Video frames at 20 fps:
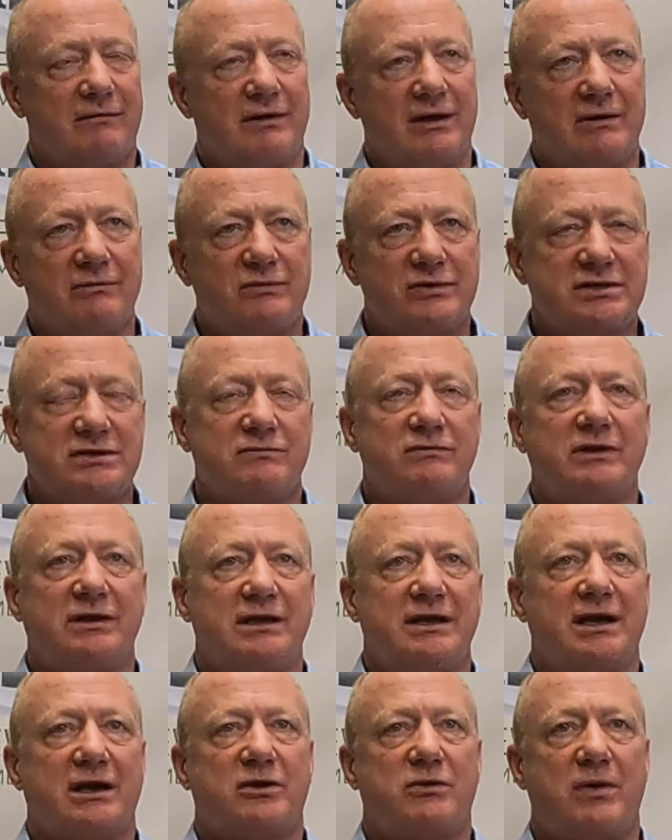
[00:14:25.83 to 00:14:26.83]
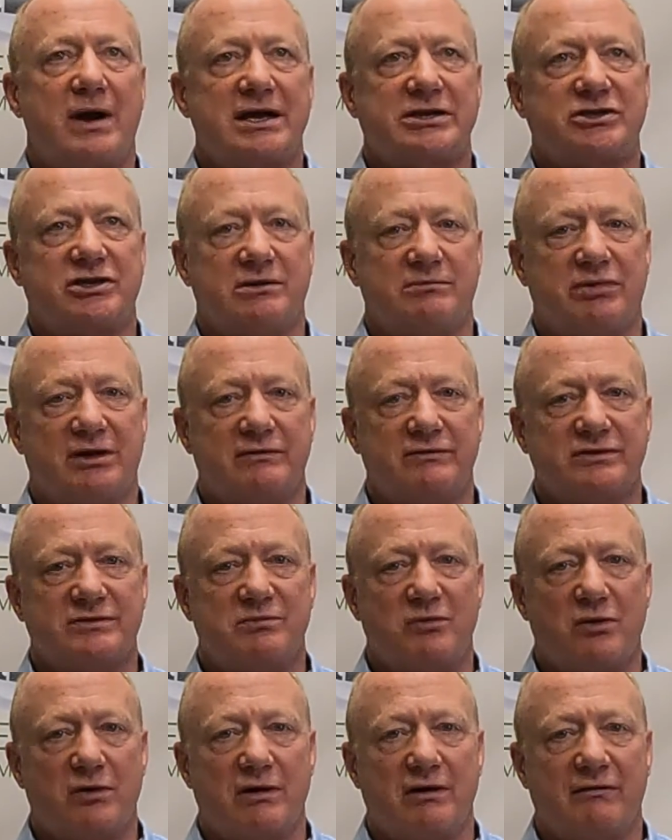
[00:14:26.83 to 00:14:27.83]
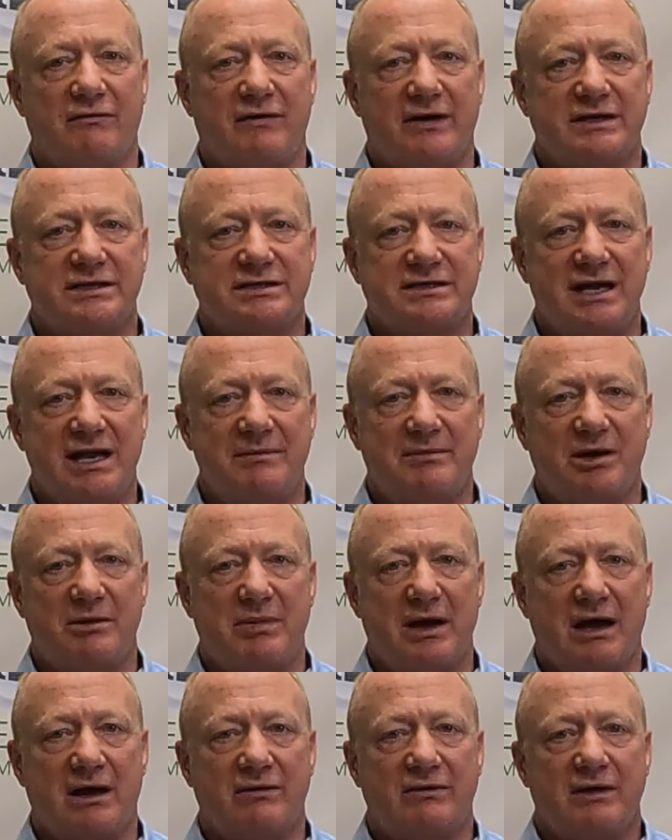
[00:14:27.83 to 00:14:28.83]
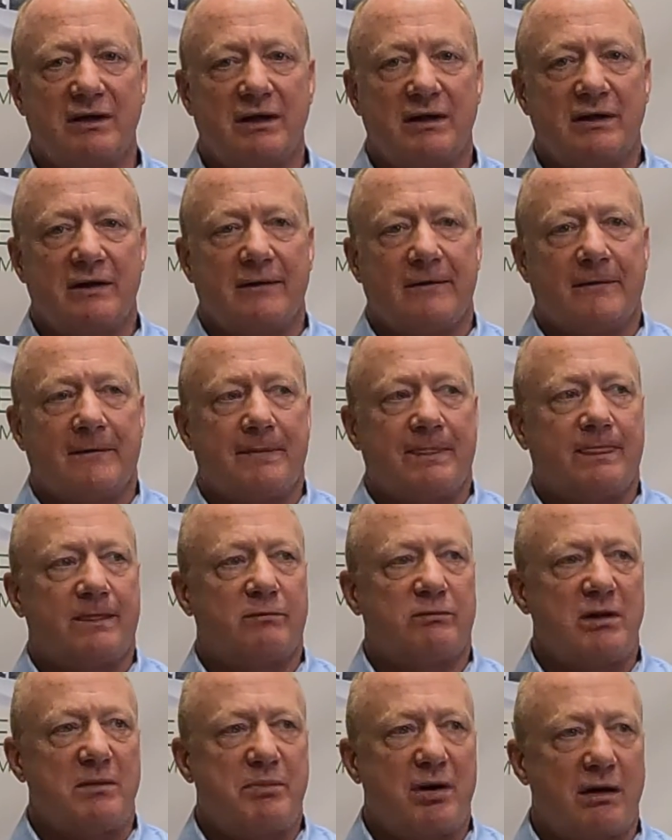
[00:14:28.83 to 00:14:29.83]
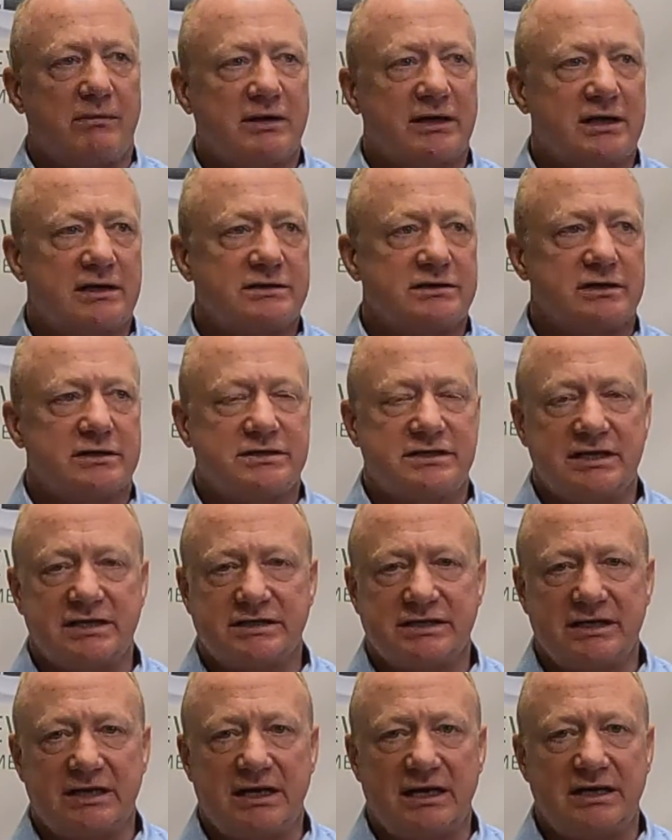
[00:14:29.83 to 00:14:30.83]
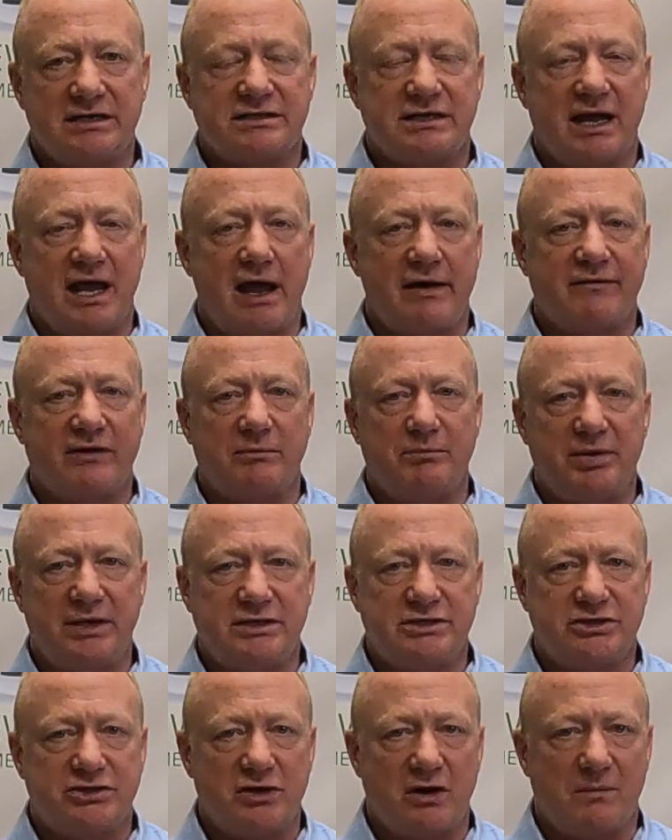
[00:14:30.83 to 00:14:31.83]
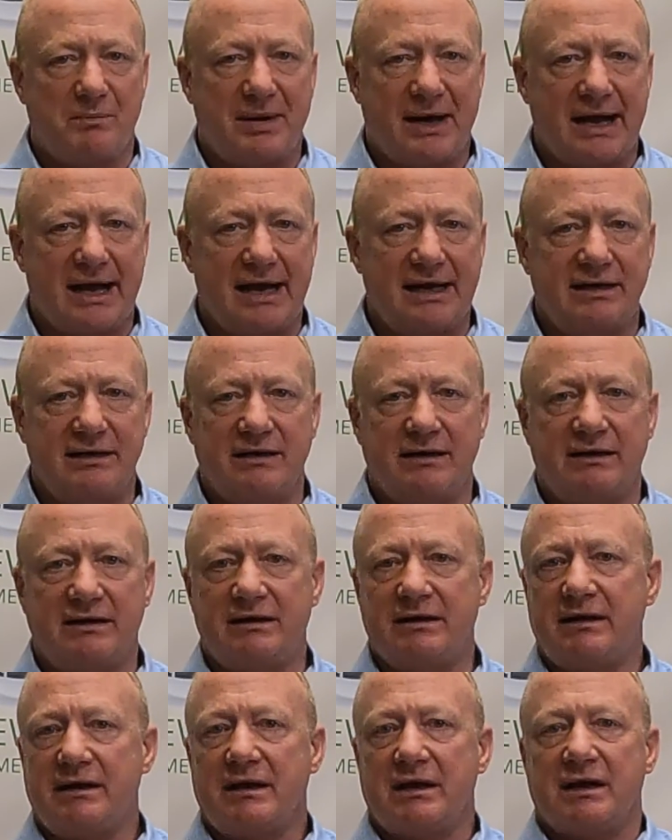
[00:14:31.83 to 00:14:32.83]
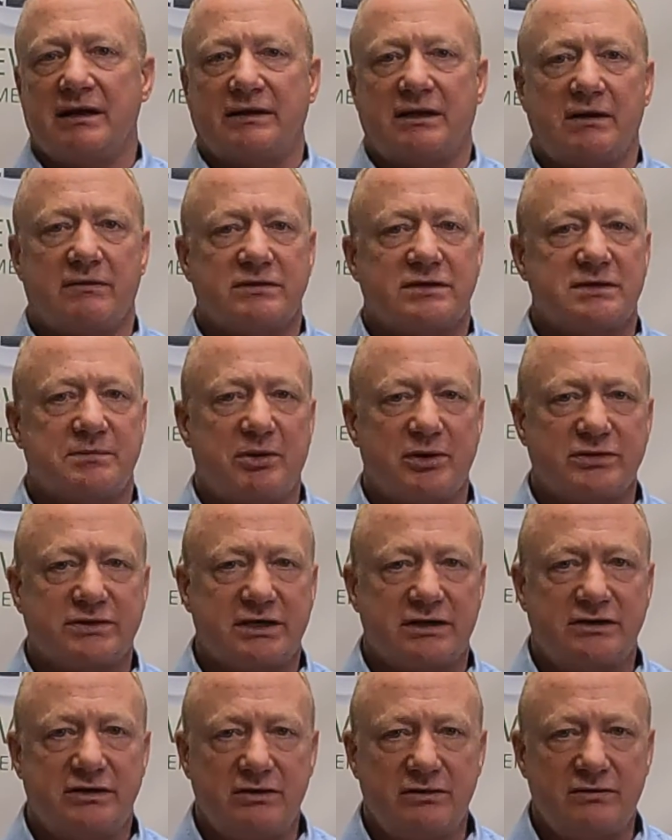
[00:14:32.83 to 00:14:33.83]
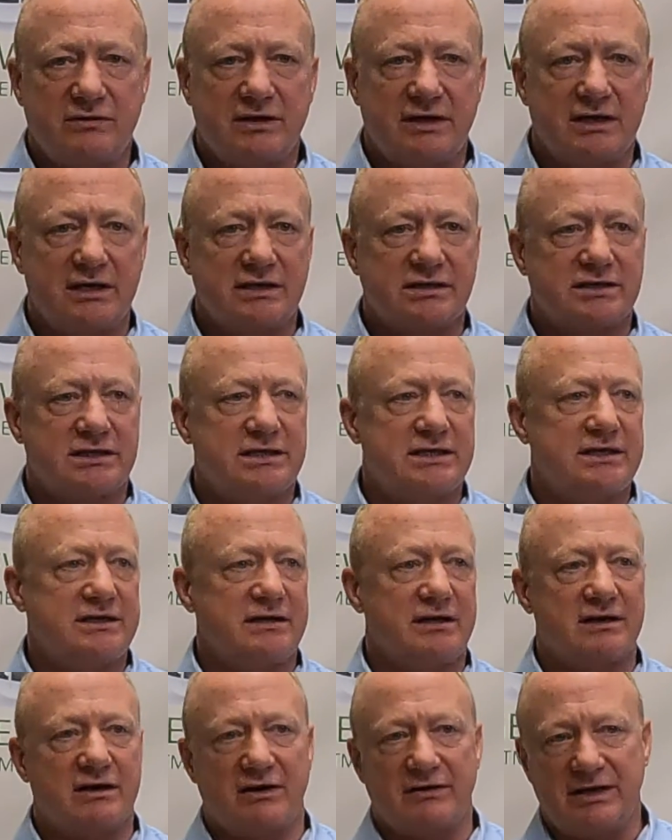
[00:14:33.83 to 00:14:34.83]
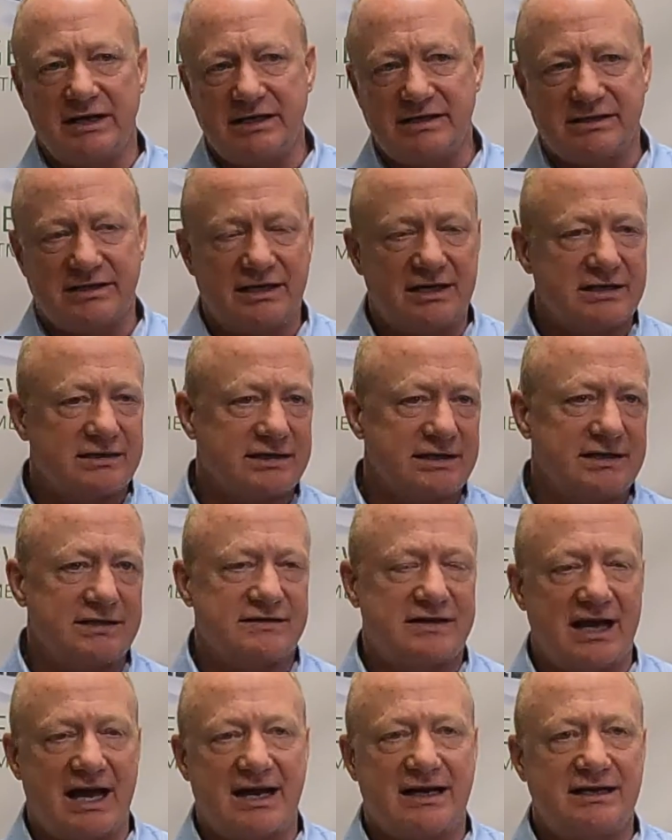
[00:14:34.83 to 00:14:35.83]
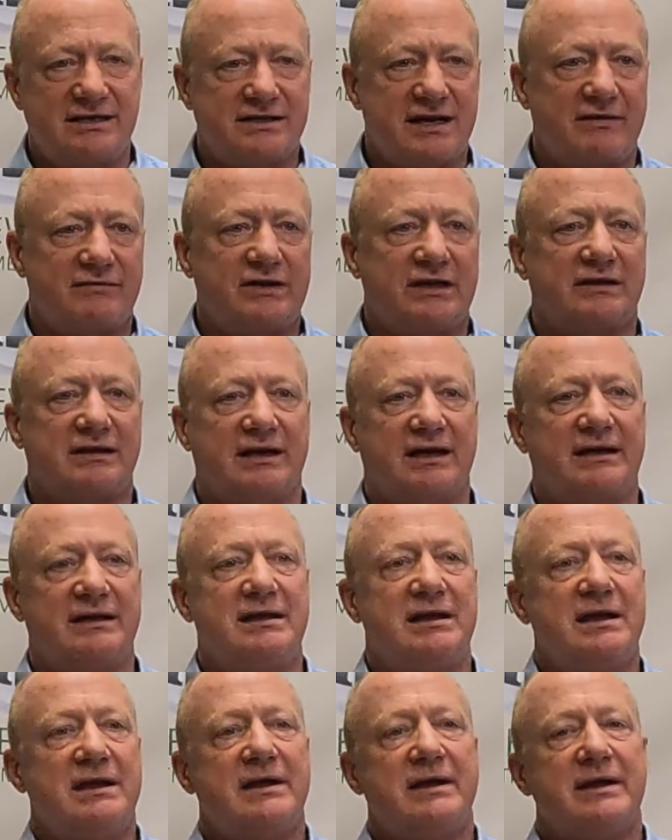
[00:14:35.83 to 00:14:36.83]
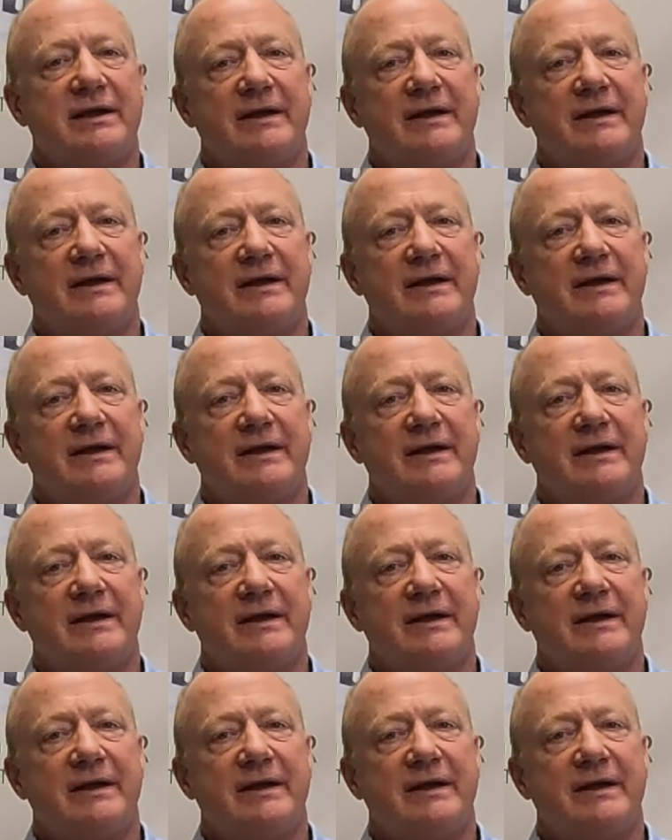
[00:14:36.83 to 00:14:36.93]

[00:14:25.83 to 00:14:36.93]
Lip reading: it wasn't really a question, but it was more of a statement about the Republicans are sissies. They haven't impeached Joe Biden. They were supposed to do this. He's this, he's that, he's everything.